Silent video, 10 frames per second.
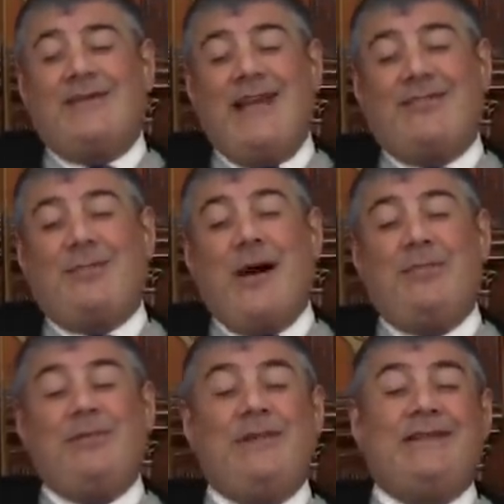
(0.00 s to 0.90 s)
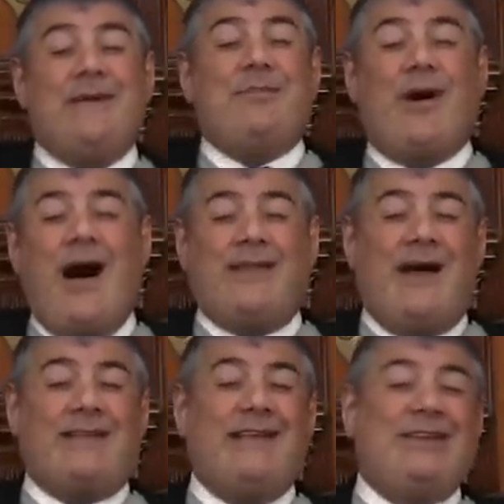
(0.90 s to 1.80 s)
That's probably the
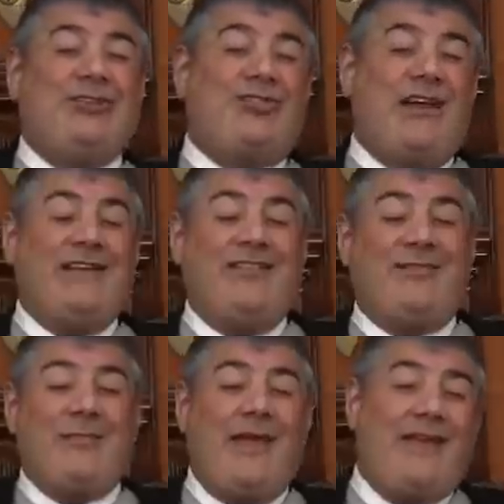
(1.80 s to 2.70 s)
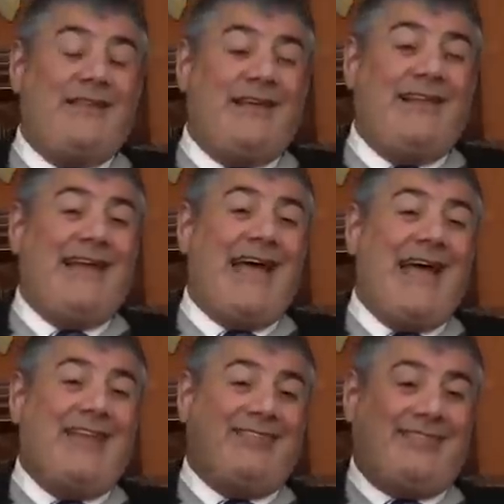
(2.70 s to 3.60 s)
product that the Chinese made and
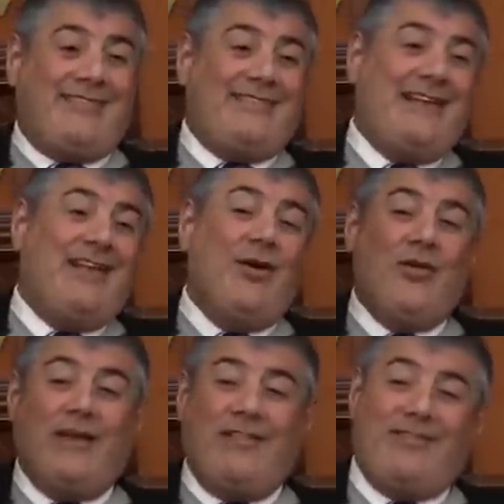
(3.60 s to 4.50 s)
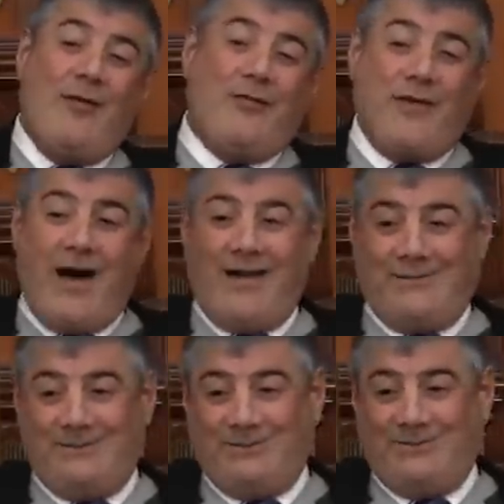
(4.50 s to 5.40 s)
lasts the longest so
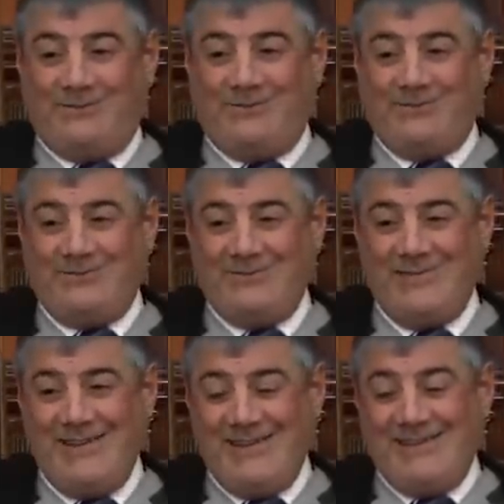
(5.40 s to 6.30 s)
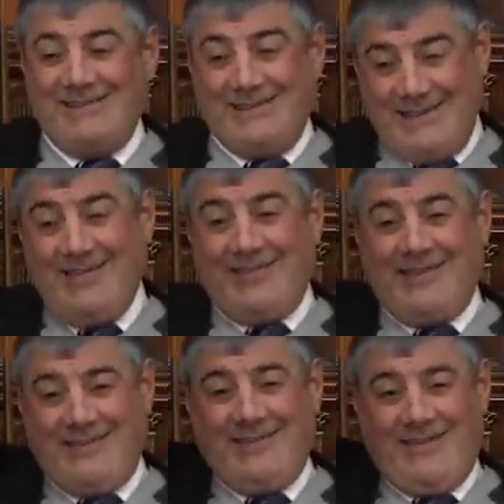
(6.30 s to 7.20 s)
far. It's,
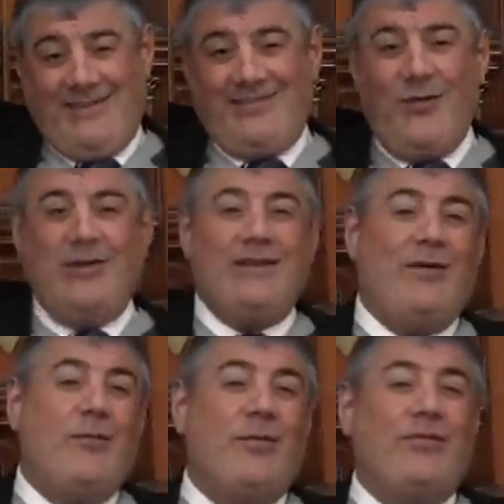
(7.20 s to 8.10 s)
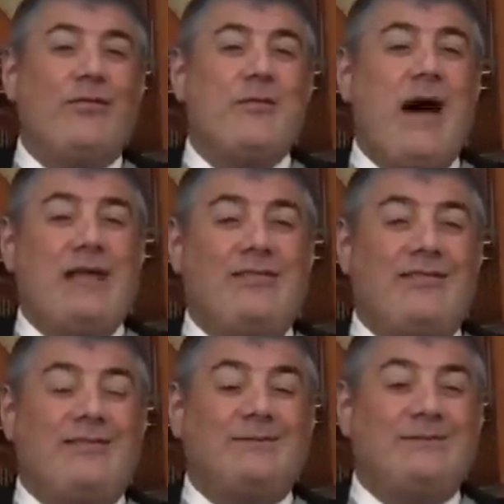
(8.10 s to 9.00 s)
it's already almost two
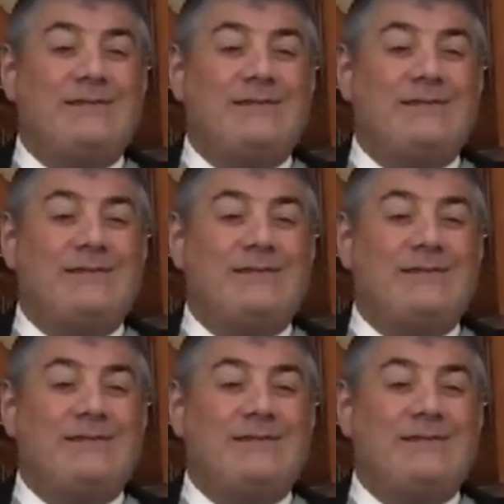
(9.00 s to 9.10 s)
months.